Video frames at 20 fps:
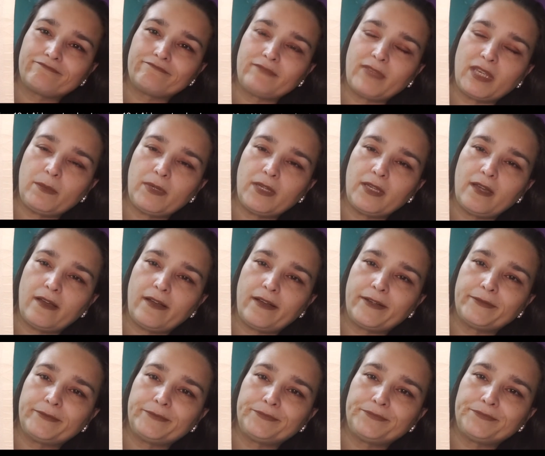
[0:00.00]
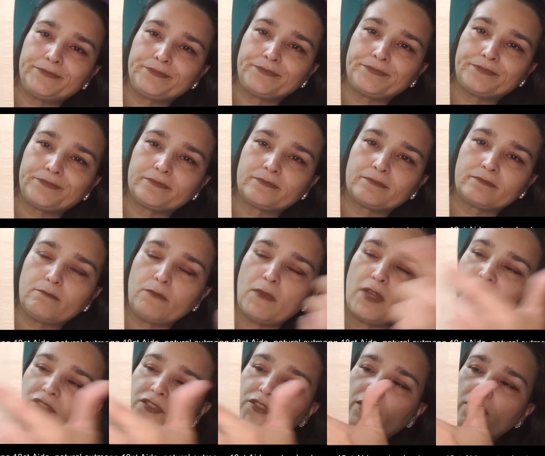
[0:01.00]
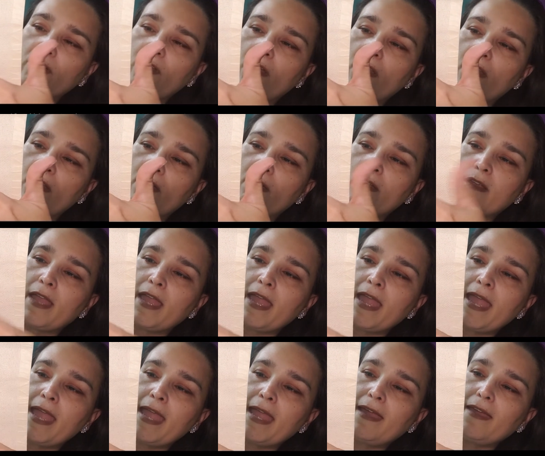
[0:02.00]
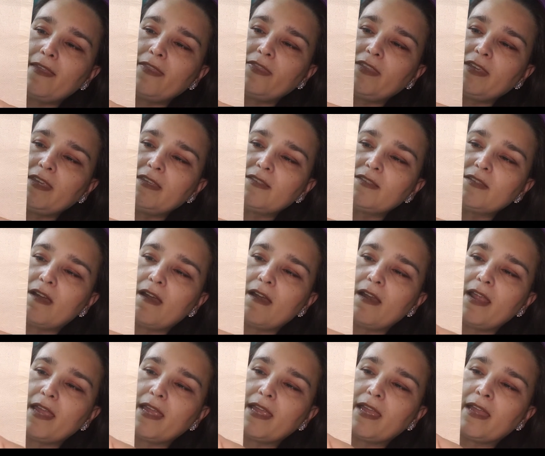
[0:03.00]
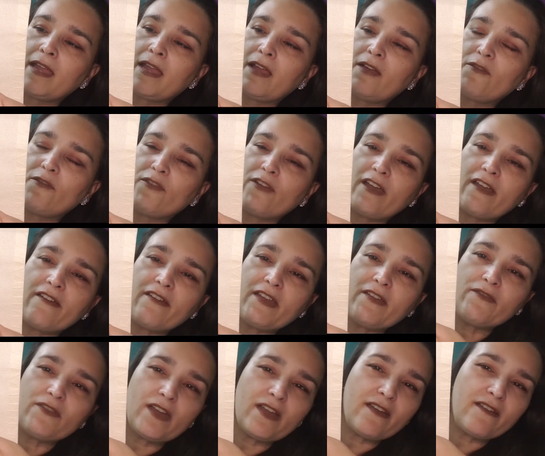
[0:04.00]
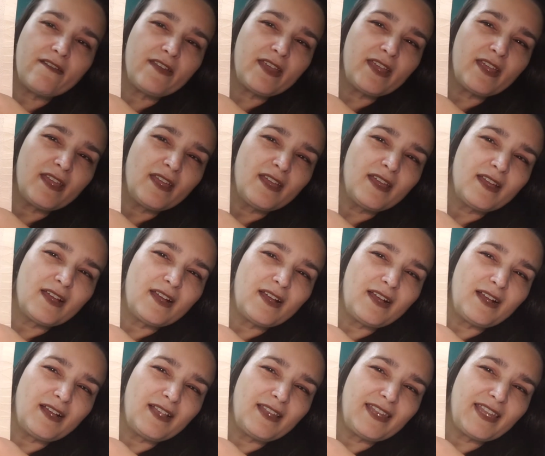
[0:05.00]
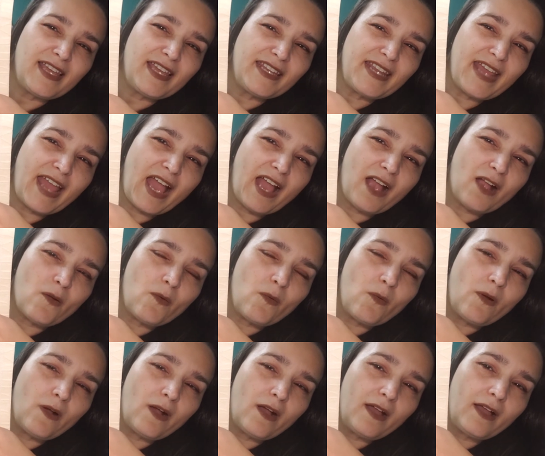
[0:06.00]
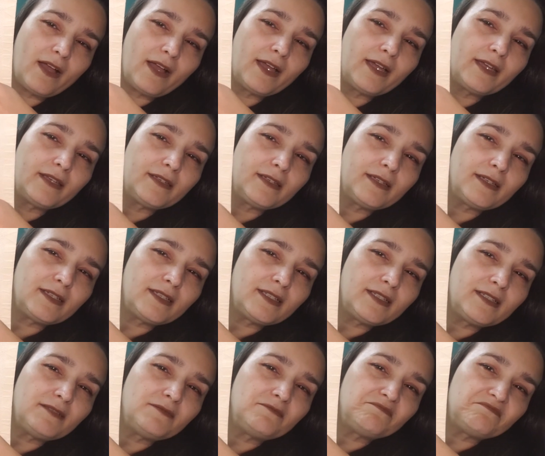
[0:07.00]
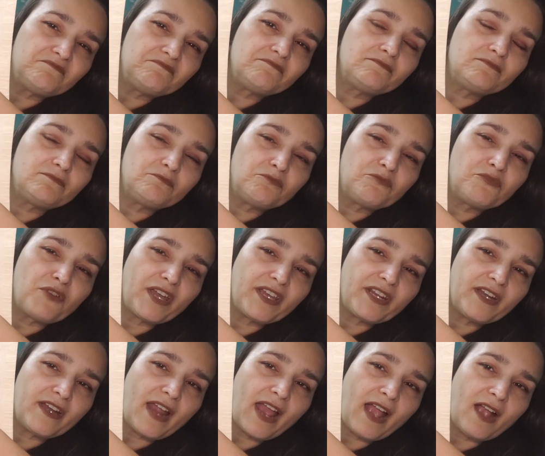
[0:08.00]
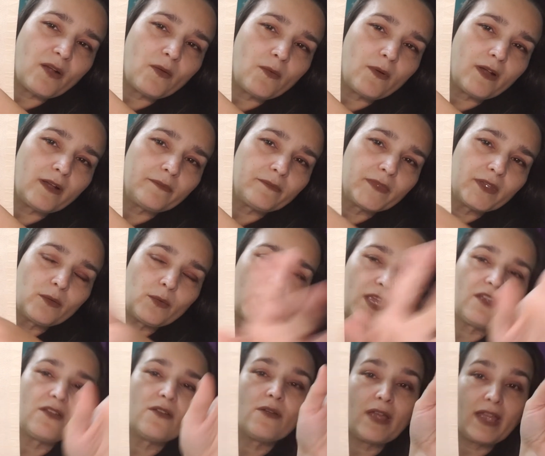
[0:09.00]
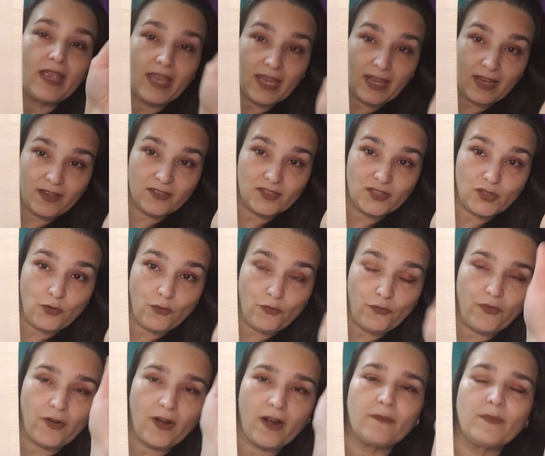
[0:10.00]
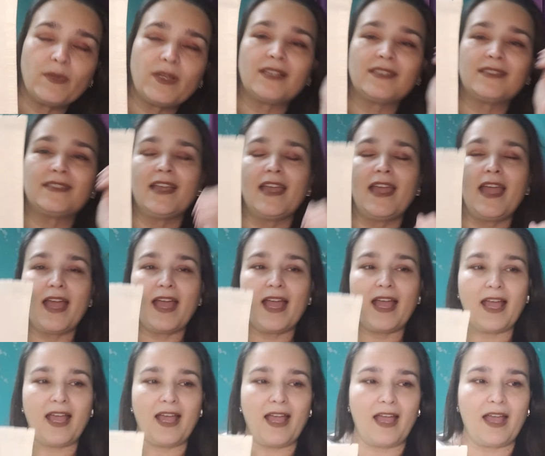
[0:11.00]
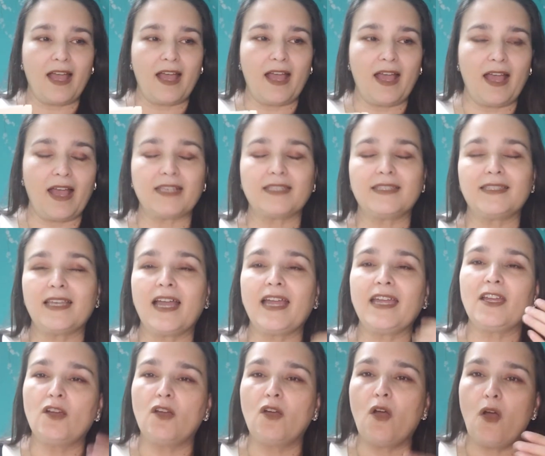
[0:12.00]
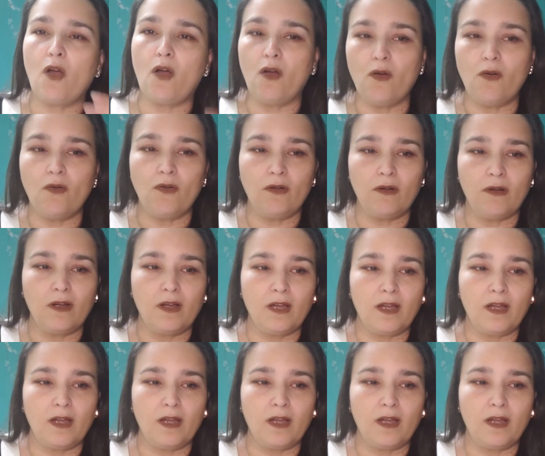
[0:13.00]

maybe mustard color, and these are like a very, very light aqua and a brighter aqua. Okay, so far, because as I go